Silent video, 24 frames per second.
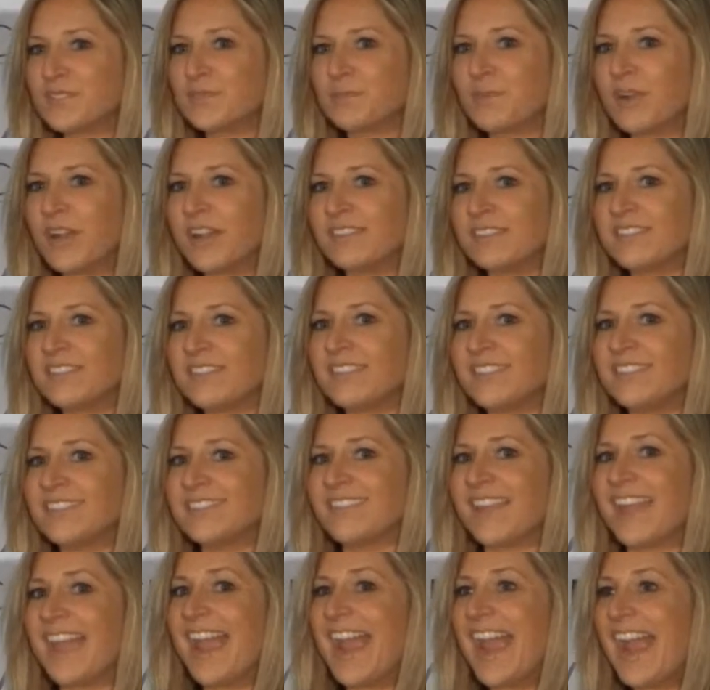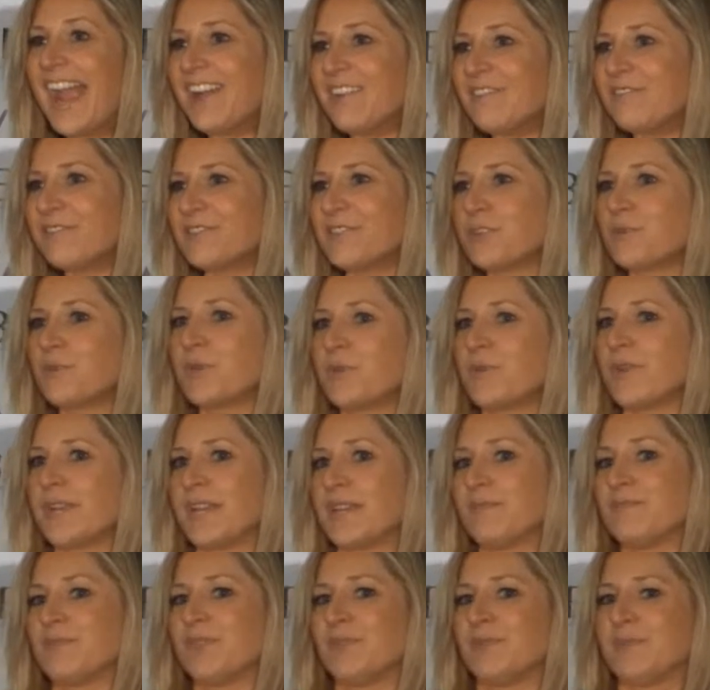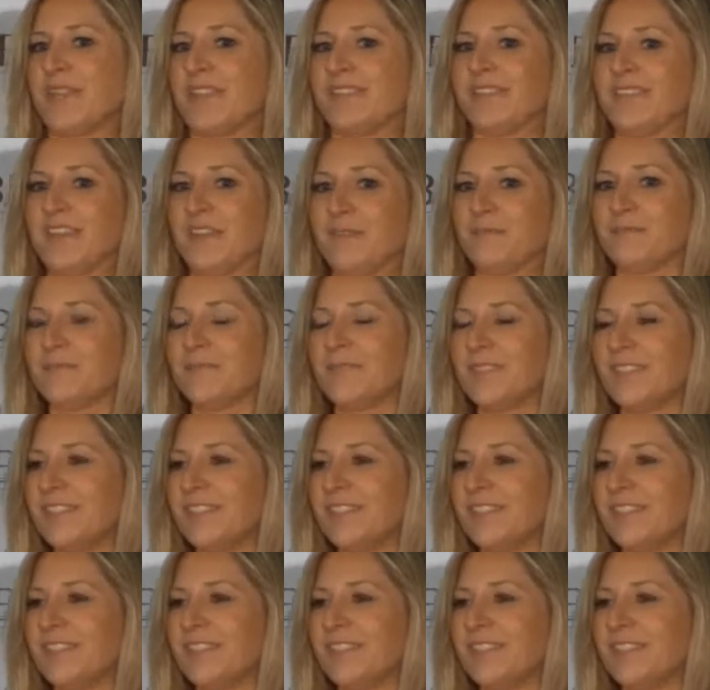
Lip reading: processes after we would implement them.